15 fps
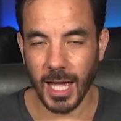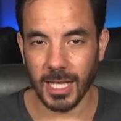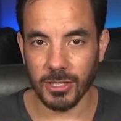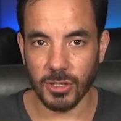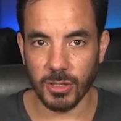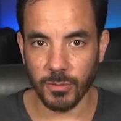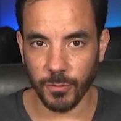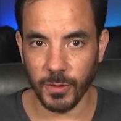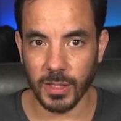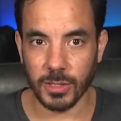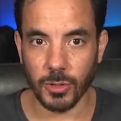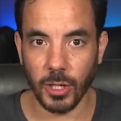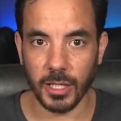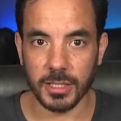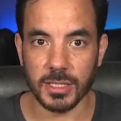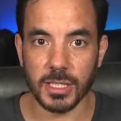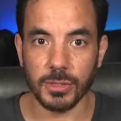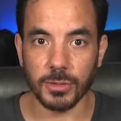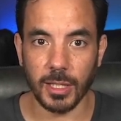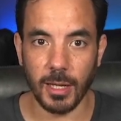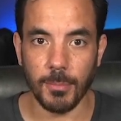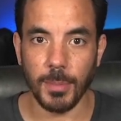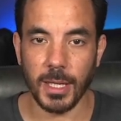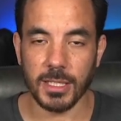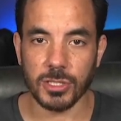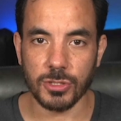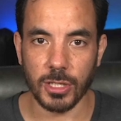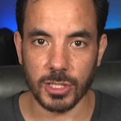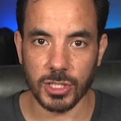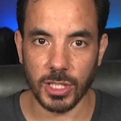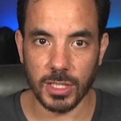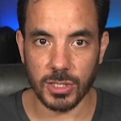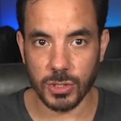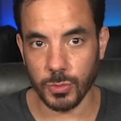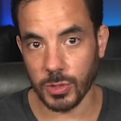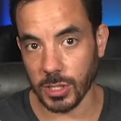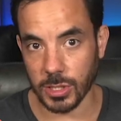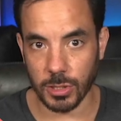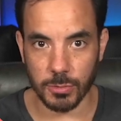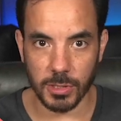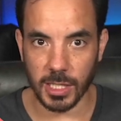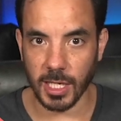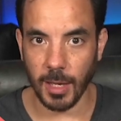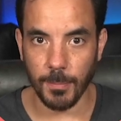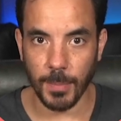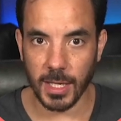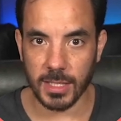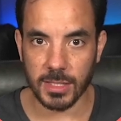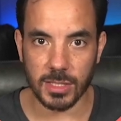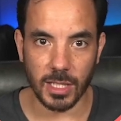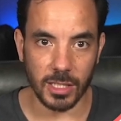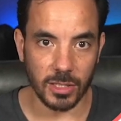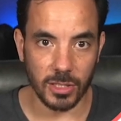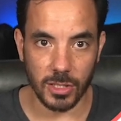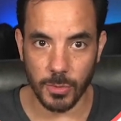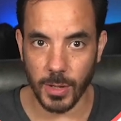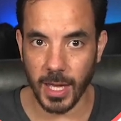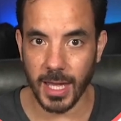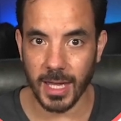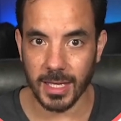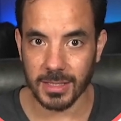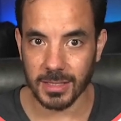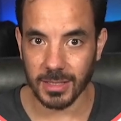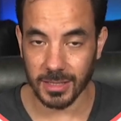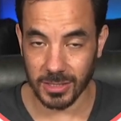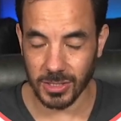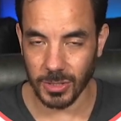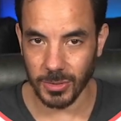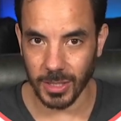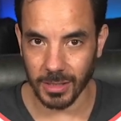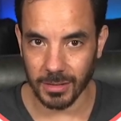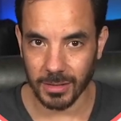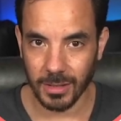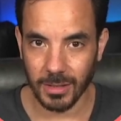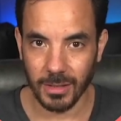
and you can fit your ideal campaign structure into just three campaigns, then go ahead and do it.